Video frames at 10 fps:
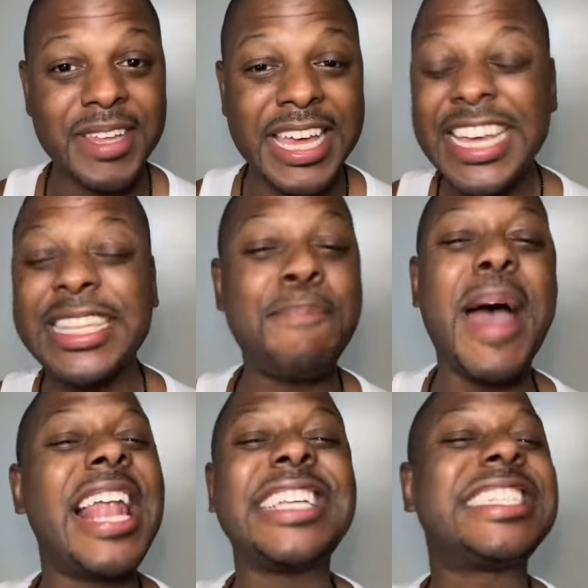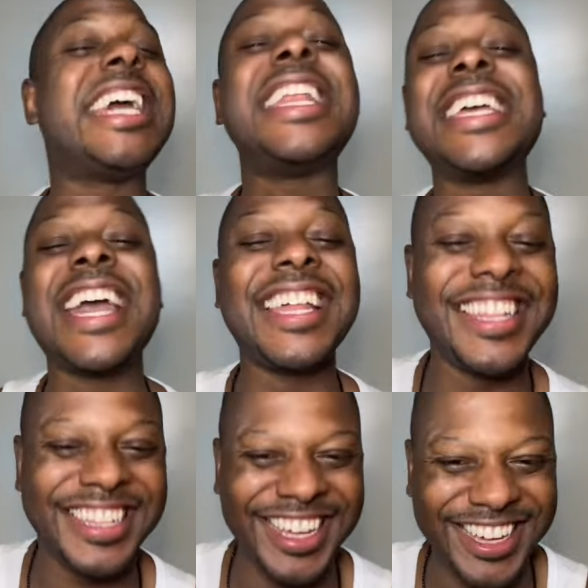He's a Palestinian.
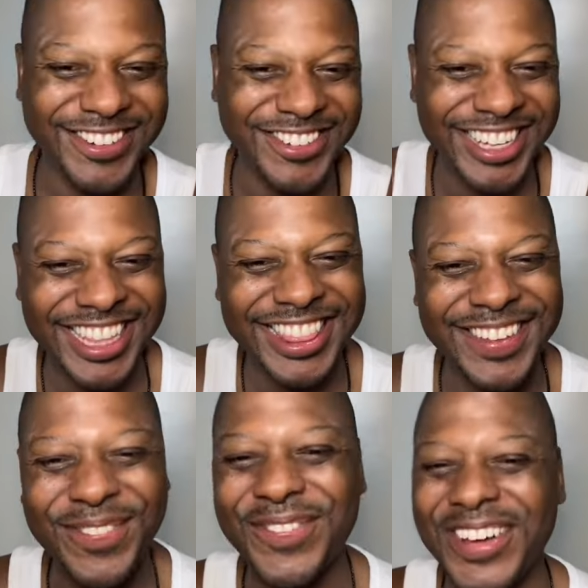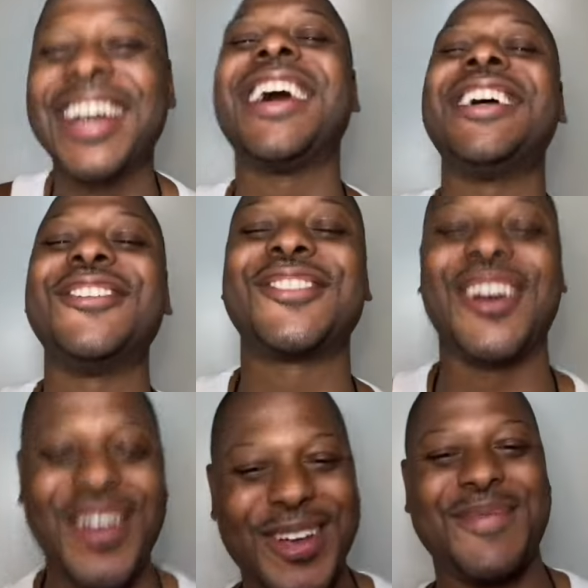What the fuck are you
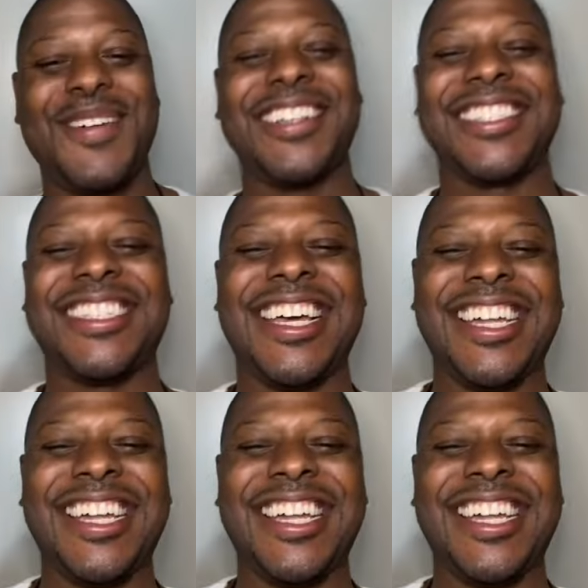talking about, son?